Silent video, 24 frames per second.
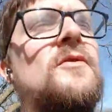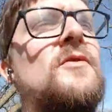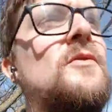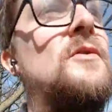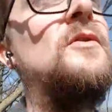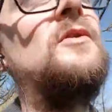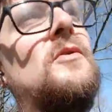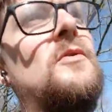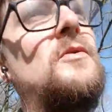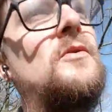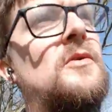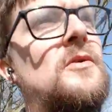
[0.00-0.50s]
so
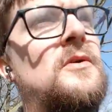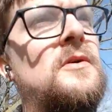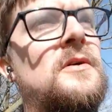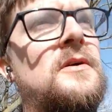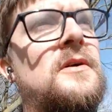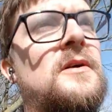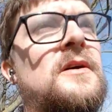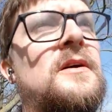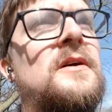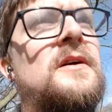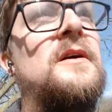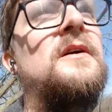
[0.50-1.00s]
low.
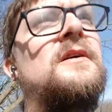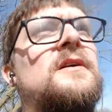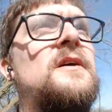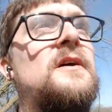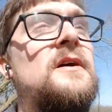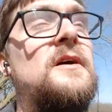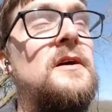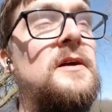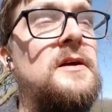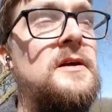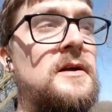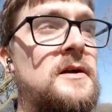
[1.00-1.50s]

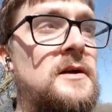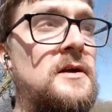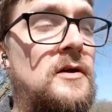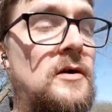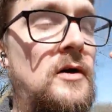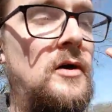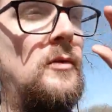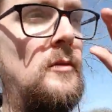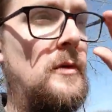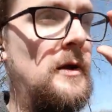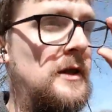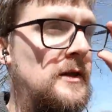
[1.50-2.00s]

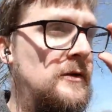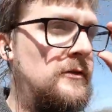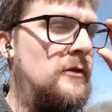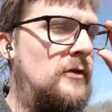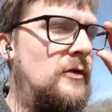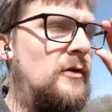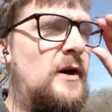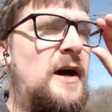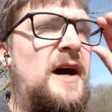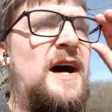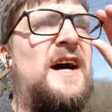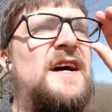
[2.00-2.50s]
Oh well,
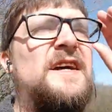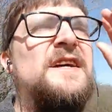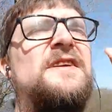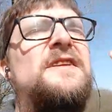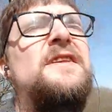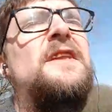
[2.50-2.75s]
so high